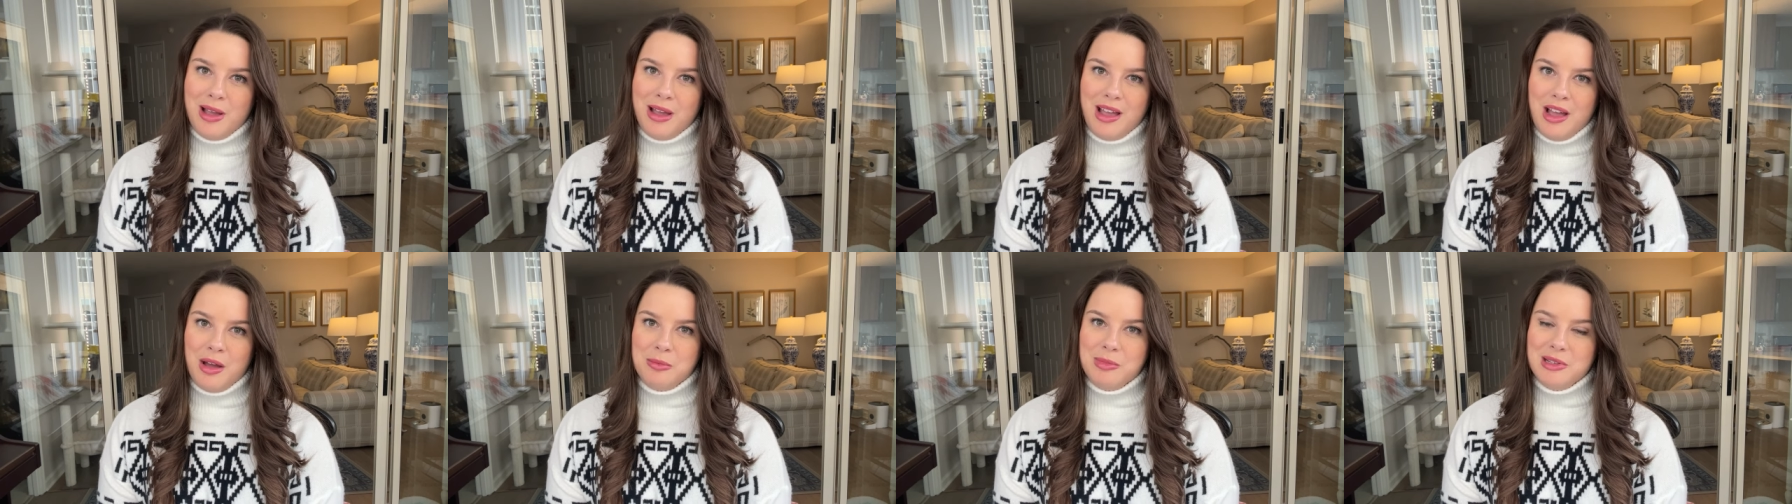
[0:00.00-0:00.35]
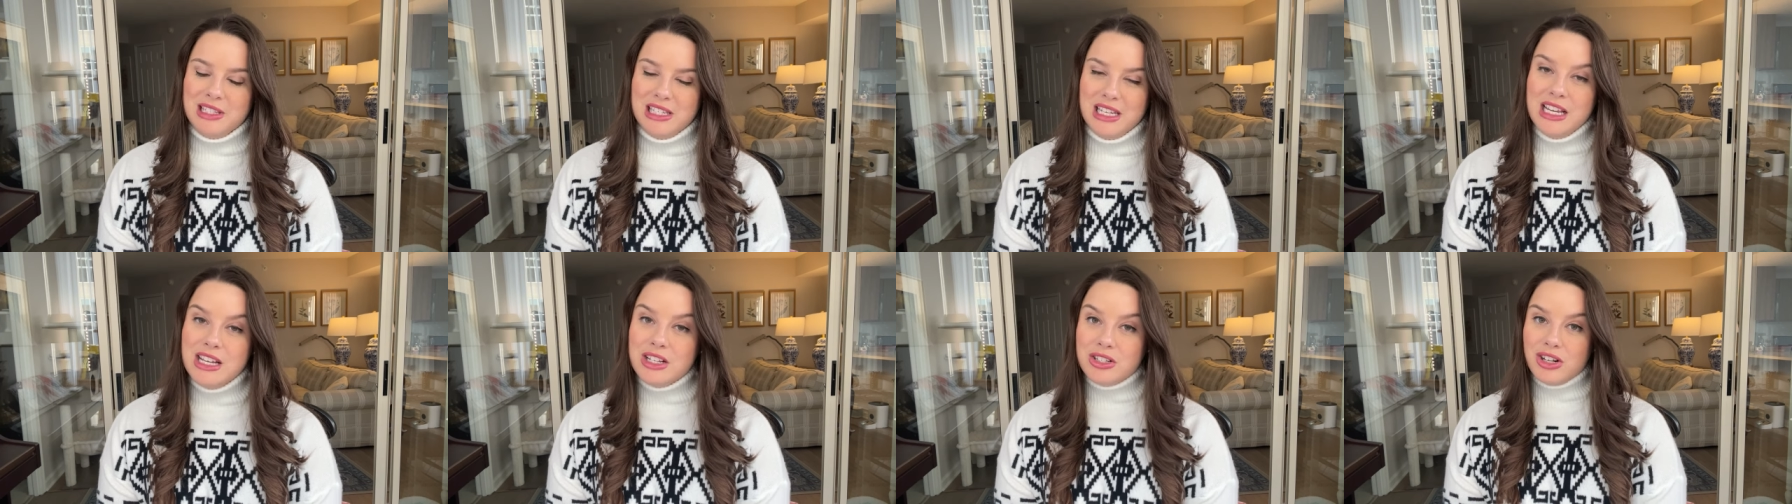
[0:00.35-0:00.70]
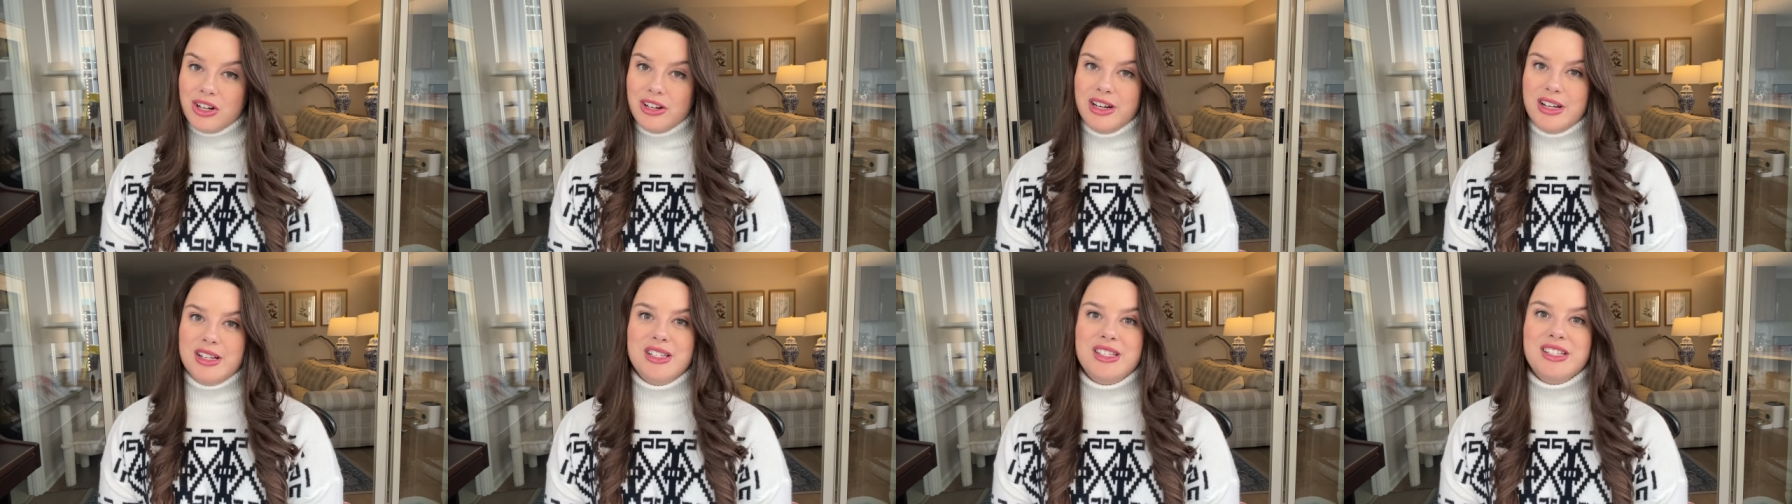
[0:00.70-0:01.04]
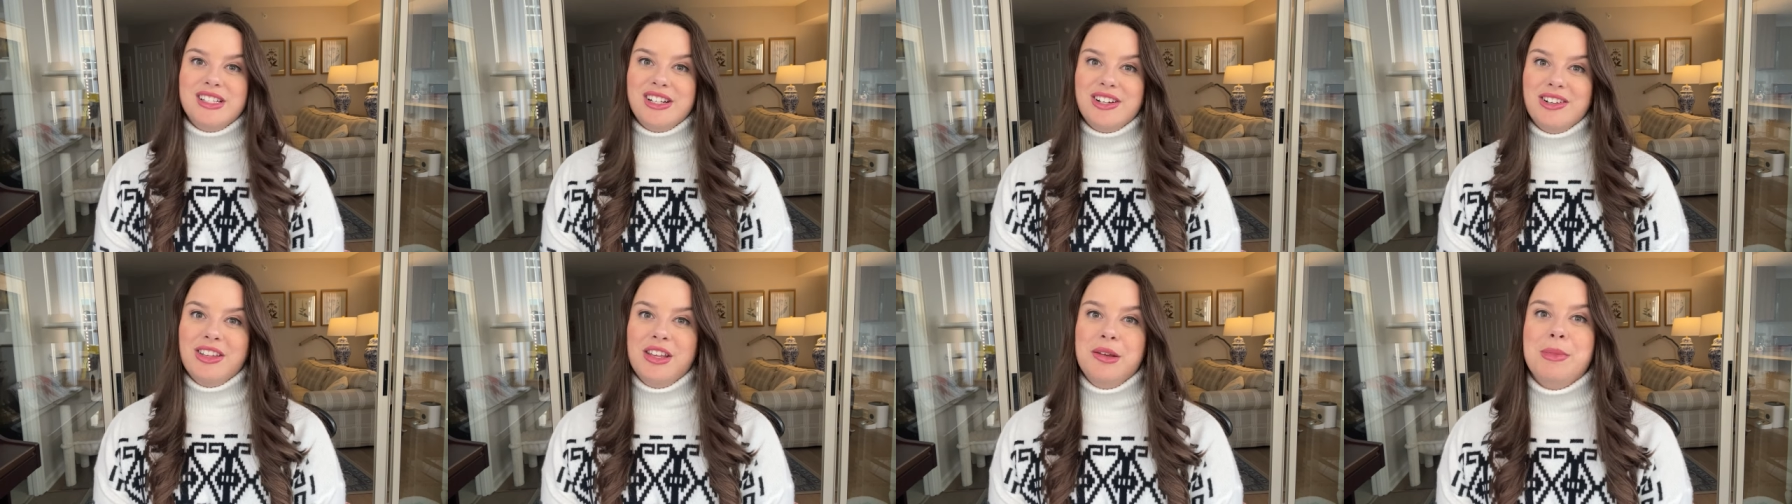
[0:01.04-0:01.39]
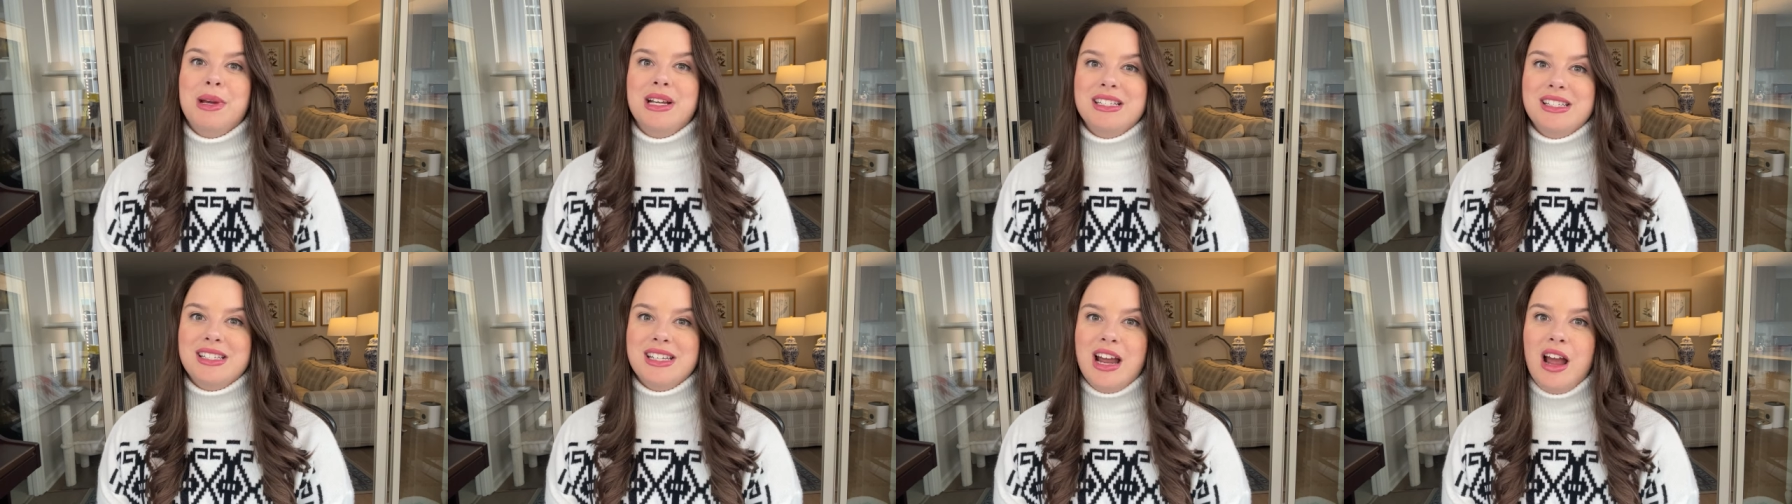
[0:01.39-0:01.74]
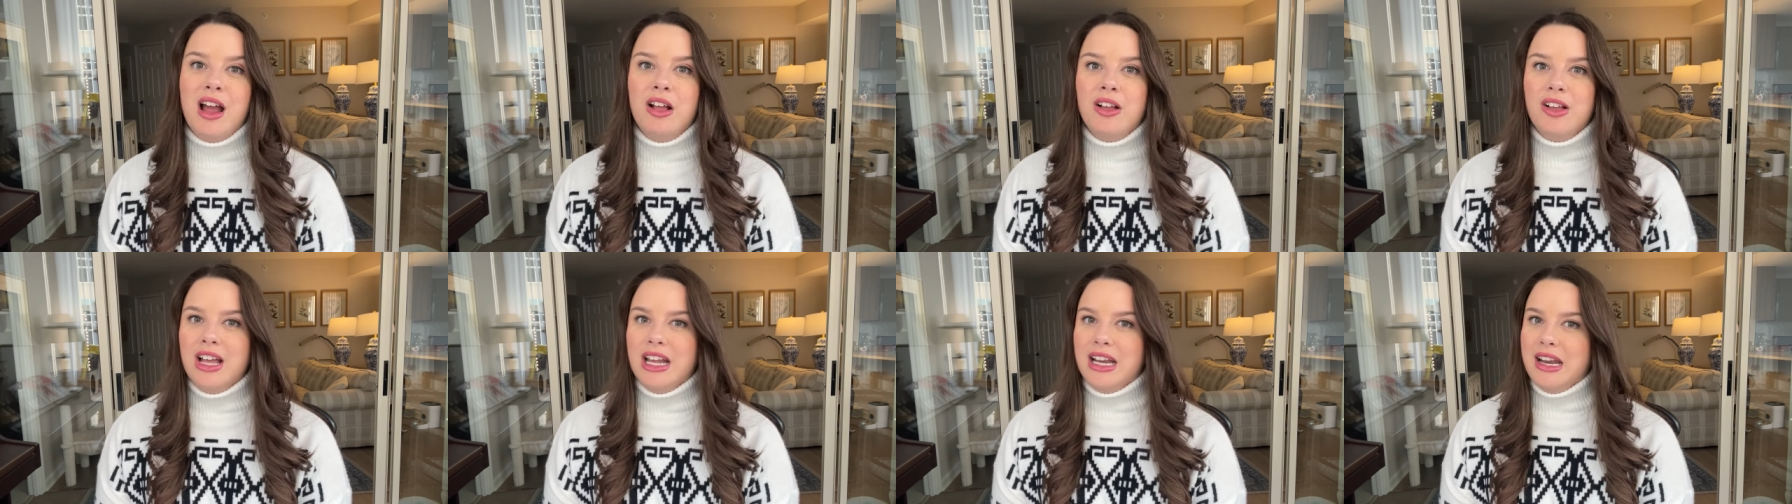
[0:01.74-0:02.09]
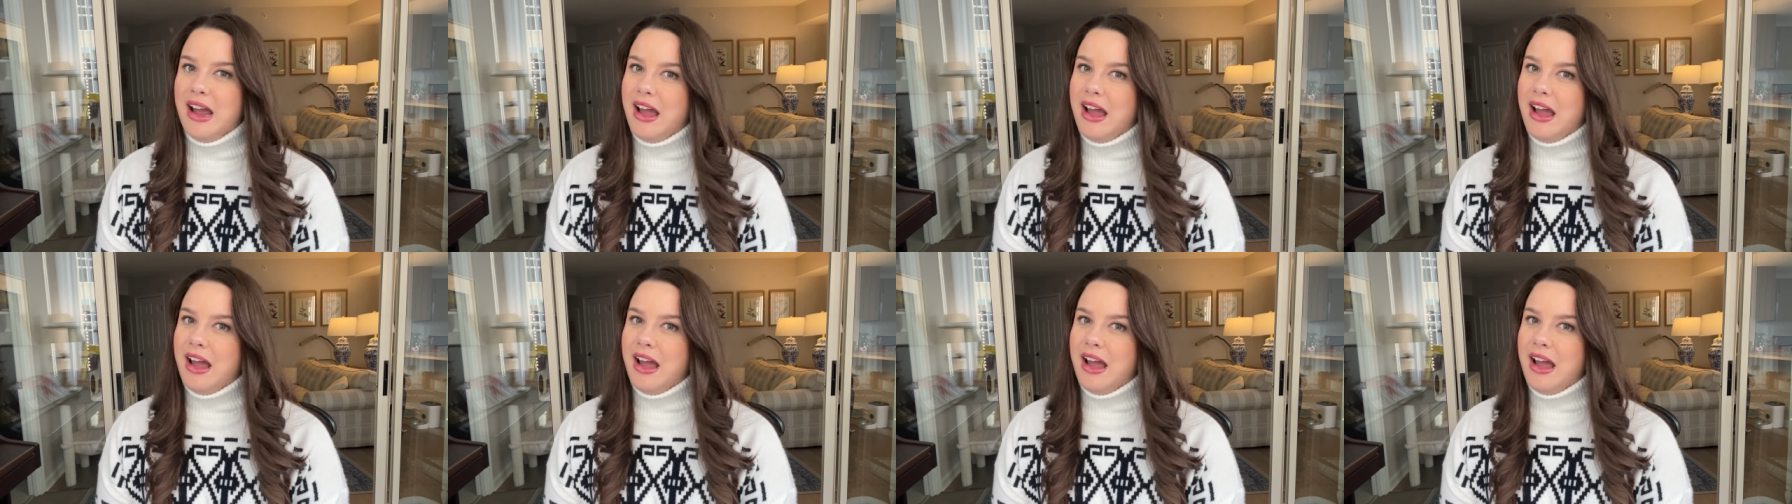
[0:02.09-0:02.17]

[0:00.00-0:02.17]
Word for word: how batiks aren't necessarily my style and